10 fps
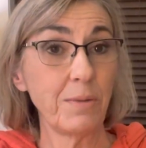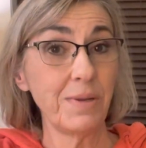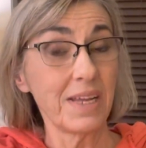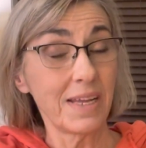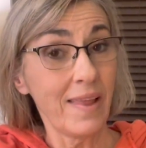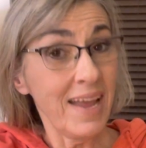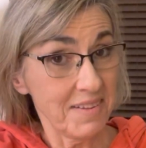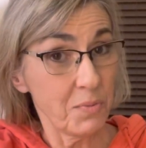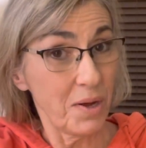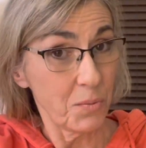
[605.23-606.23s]
but the
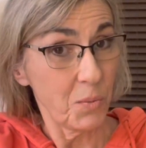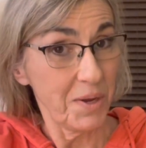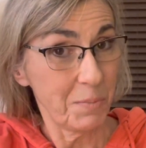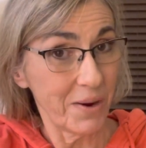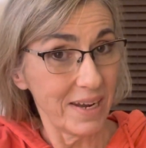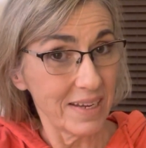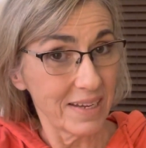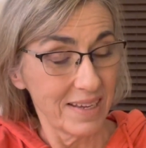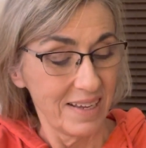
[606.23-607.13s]
glass one would break.